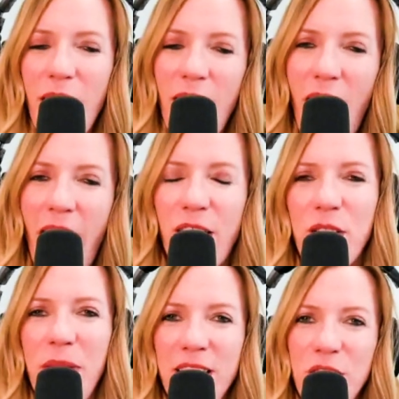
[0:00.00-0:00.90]
a hiring
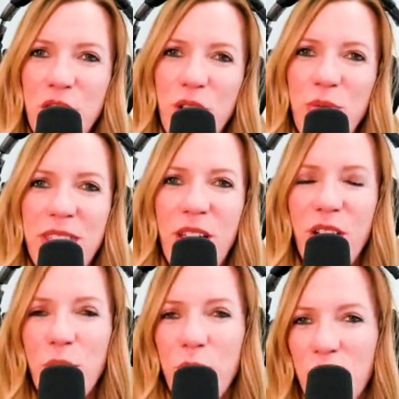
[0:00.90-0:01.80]
manager with a
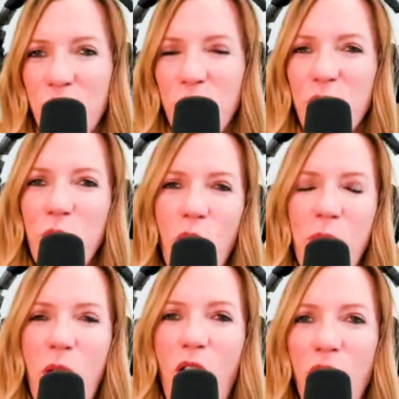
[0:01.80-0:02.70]
good,
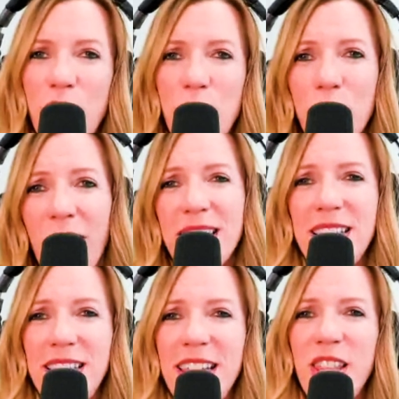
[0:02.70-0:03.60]
warm heart who likes to
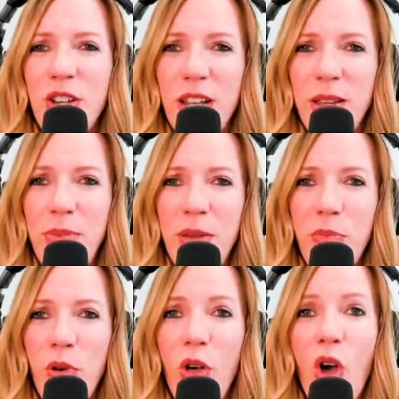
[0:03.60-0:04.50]
see the good in
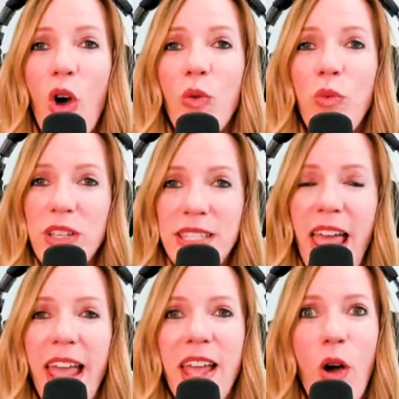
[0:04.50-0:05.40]
people will
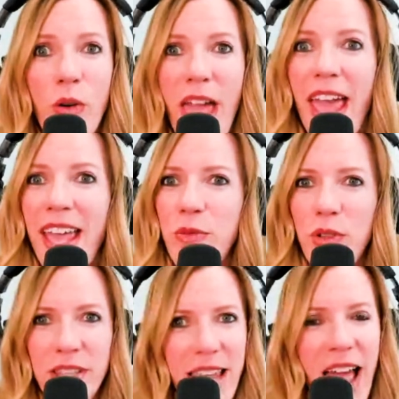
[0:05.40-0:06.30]
say, okay,
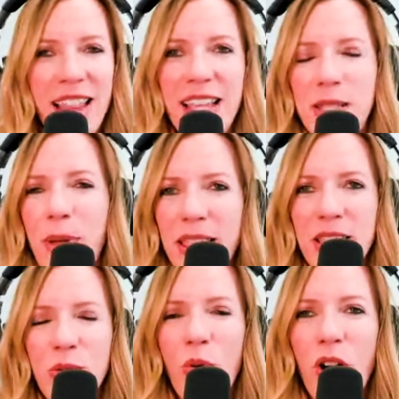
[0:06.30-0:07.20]
well, yeah, let's make
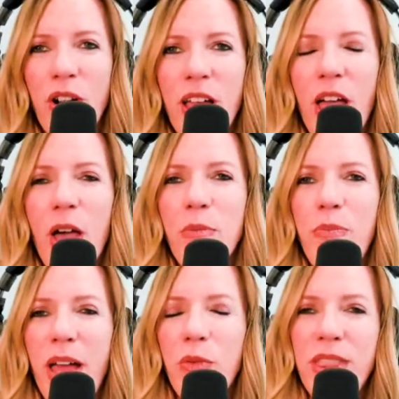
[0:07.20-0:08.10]
this work.
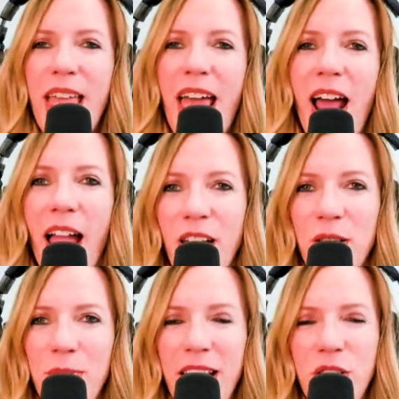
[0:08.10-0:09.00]
But what that
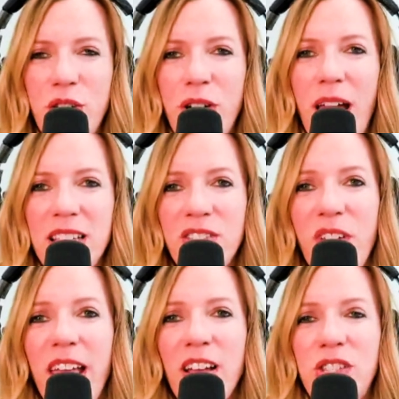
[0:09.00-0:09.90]
hiring manager has
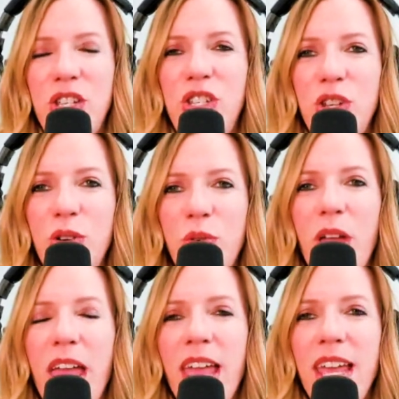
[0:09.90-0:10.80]
failed to do
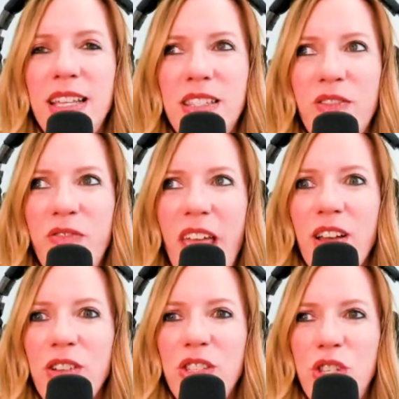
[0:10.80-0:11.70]
is
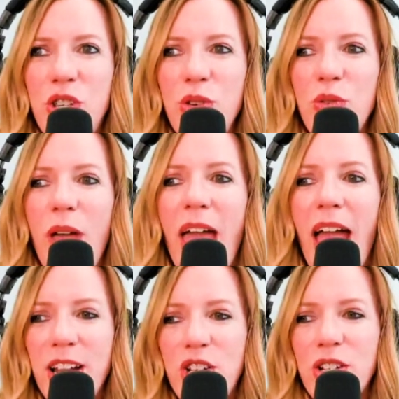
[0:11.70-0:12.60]
failed to
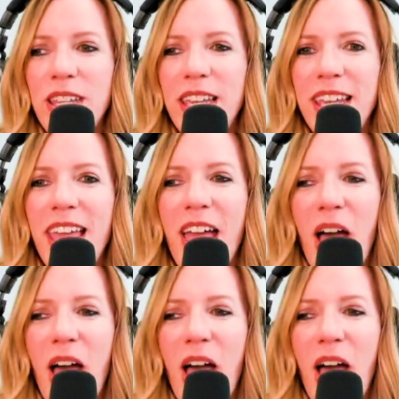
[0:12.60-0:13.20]
actually